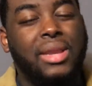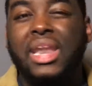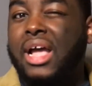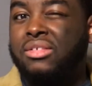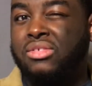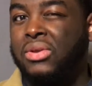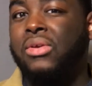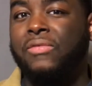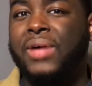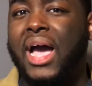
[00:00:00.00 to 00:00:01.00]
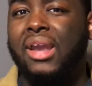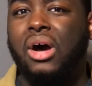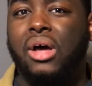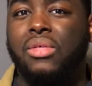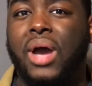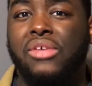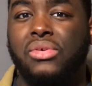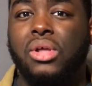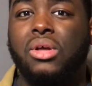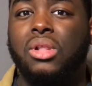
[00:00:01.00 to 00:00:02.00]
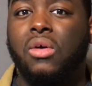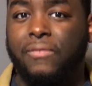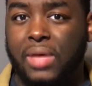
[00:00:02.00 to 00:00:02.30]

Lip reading: but not too defined, otherwise you look a little